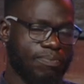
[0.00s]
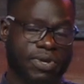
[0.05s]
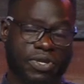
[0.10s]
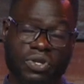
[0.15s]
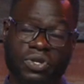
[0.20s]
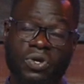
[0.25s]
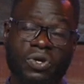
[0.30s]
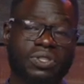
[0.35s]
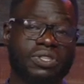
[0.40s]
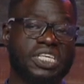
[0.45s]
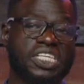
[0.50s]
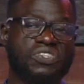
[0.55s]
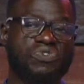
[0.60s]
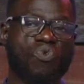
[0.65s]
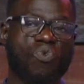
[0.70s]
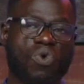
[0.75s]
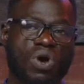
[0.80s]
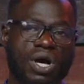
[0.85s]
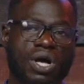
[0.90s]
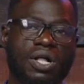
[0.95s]
But you know, this
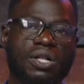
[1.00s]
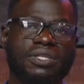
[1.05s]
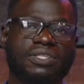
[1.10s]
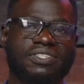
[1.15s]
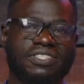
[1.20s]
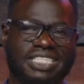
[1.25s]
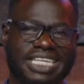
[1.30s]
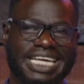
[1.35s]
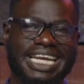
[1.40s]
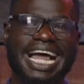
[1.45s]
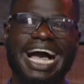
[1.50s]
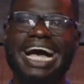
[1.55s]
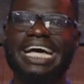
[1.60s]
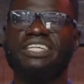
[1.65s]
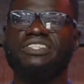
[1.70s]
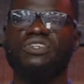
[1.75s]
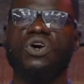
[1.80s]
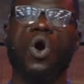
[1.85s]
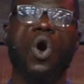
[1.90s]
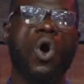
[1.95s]
world still
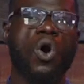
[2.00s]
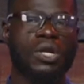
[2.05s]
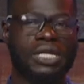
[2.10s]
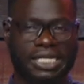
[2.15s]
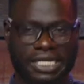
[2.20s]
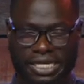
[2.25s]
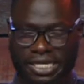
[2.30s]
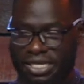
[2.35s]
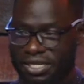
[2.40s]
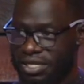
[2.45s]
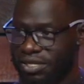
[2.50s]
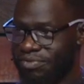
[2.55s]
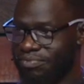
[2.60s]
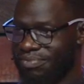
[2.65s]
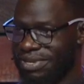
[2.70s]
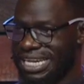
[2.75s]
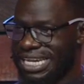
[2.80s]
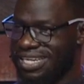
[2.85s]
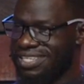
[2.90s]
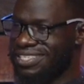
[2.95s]
has order
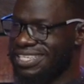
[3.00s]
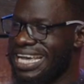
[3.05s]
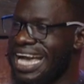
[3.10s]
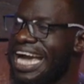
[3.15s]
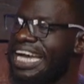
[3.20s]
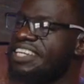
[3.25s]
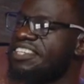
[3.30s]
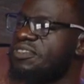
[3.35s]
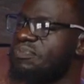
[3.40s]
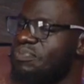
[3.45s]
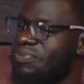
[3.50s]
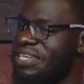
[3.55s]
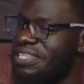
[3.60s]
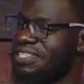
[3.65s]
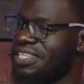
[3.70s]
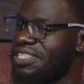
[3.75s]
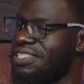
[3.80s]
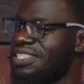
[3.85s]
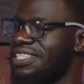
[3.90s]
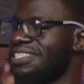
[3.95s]
because God's
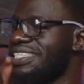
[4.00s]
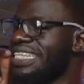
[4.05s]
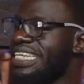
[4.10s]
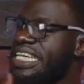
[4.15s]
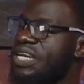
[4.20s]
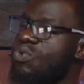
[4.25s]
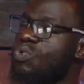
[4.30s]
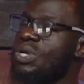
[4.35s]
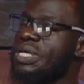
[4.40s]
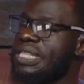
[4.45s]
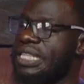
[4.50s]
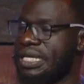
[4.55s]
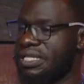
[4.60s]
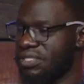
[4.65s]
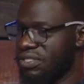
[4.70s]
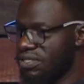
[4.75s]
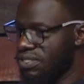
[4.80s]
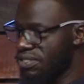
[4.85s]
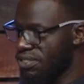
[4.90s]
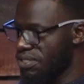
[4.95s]
presence is here with
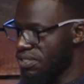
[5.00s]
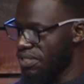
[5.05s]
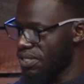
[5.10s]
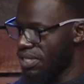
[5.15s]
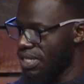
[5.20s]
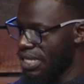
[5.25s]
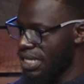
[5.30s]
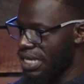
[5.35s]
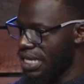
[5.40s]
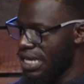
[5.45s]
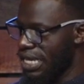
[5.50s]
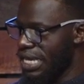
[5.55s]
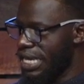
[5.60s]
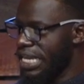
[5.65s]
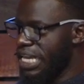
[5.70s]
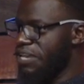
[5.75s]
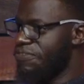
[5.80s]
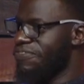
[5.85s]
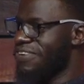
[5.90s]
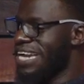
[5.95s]
us.
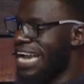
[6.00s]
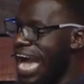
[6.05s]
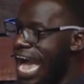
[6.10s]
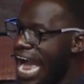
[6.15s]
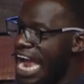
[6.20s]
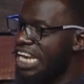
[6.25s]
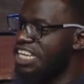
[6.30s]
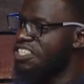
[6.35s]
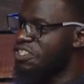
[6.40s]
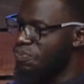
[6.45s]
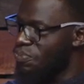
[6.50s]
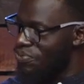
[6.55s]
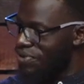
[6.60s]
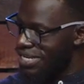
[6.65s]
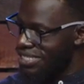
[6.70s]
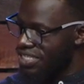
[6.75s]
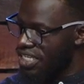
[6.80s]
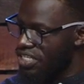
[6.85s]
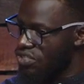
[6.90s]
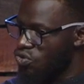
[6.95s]
If God's
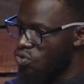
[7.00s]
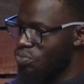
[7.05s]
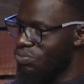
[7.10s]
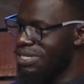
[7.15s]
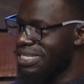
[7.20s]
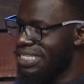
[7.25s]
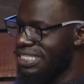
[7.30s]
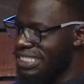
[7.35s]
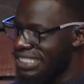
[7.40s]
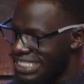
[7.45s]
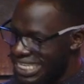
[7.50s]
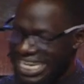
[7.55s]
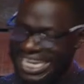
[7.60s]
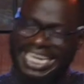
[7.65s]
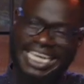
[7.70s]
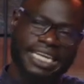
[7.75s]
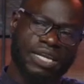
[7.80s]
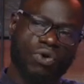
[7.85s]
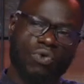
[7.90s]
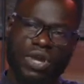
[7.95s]
presence will be taken